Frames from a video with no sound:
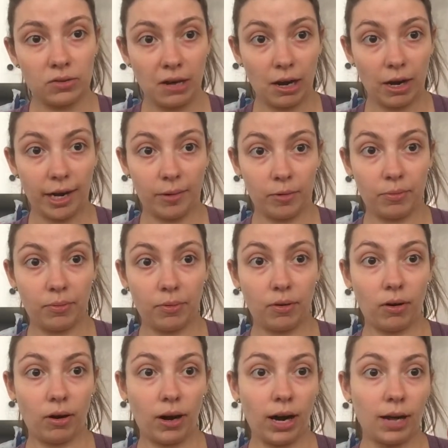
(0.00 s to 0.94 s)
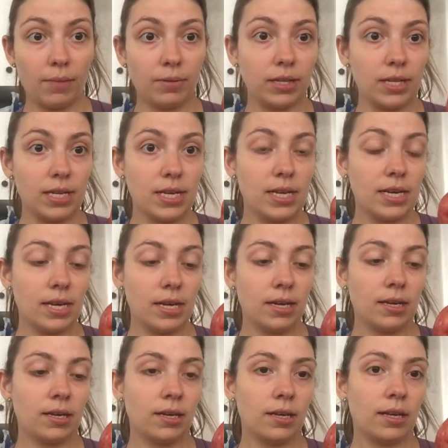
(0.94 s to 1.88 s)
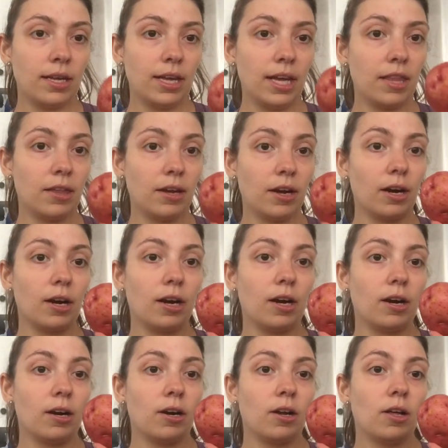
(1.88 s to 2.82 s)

I will probably either